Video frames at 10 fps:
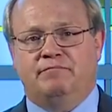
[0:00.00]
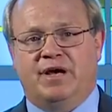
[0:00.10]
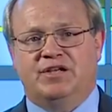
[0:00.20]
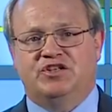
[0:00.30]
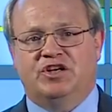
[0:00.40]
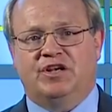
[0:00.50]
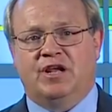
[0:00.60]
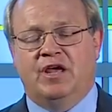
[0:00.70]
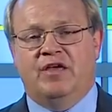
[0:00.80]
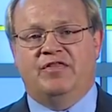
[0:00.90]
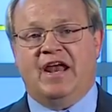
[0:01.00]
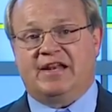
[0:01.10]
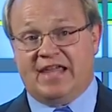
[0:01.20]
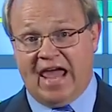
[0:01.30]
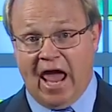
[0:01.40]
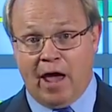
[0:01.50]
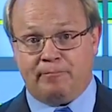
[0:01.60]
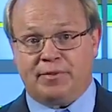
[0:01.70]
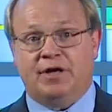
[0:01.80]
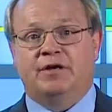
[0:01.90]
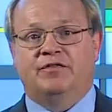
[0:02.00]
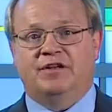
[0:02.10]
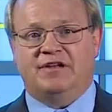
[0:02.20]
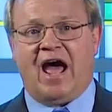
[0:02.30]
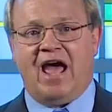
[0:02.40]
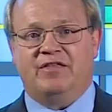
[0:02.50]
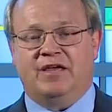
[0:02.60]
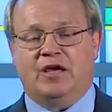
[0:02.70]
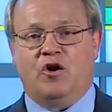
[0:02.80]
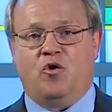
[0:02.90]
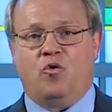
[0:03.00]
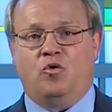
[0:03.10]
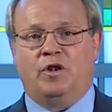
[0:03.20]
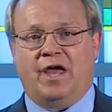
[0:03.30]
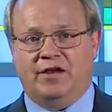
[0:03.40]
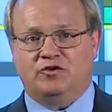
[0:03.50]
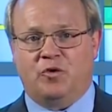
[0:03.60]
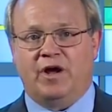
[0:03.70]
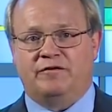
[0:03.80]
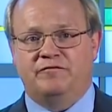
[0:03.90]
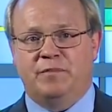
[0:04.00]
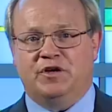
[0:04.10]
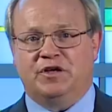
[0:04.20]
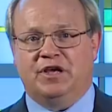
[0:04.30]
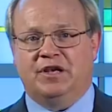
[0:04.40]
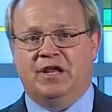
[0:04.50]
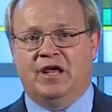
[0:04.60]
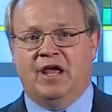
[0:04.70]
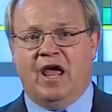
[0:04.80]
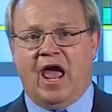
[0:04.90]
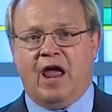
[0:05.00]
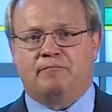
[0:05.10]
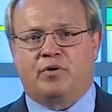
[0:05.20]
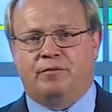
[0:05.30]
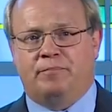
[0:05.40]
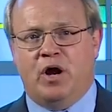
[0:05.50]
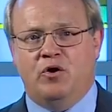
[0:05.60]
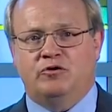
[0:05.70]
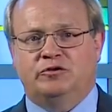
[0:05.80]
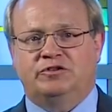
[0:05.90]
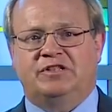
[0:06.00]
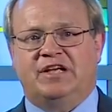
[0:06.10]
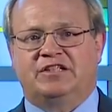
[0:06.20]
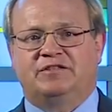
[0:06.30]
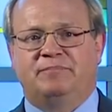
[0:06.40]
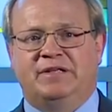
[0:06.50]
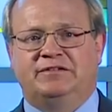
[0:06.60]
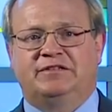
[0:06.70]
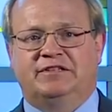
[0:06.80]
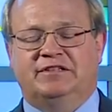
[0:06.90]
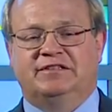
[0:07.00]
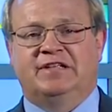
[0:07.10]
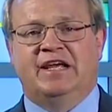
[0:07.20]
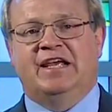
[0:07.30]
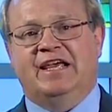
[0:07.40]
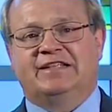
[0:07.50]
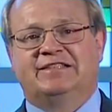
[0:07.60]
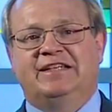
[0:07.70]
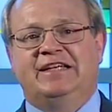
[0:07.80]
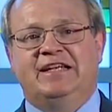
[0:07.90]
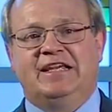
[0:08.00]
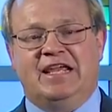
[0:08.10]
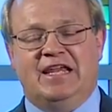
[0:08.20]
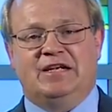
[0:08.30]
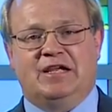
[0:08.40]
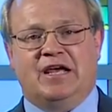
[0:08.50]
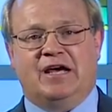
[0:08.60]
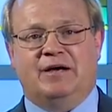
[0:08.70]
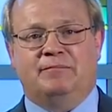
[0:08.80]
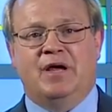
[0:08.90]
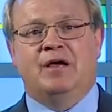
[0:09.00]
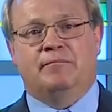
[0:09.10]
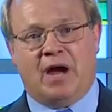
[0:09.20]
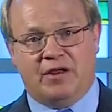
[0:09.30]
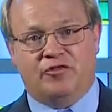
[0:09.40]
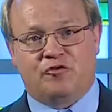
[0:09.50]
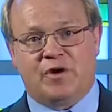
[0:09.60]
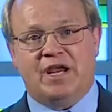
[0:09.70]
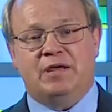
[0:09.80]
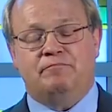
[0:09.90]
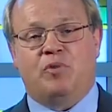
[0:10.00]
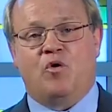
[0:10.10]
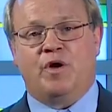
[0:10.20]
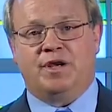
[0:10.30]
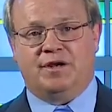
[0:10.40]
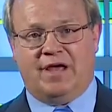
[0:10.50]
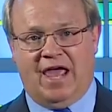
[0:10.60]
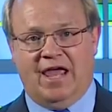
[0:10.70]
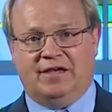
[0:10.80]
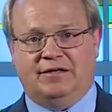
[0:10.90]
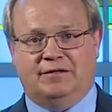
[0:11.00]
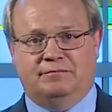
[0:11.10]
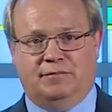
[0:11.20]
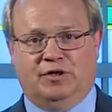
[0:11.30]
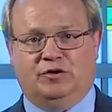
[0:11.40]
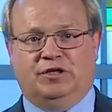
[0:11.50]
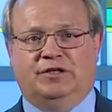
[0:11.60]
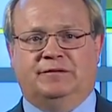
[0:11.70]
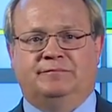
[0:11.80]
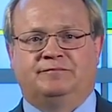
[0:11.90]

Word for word: budget that kept the tithing goal at 12 million and proposed expenses exceeding income by 3.8 million.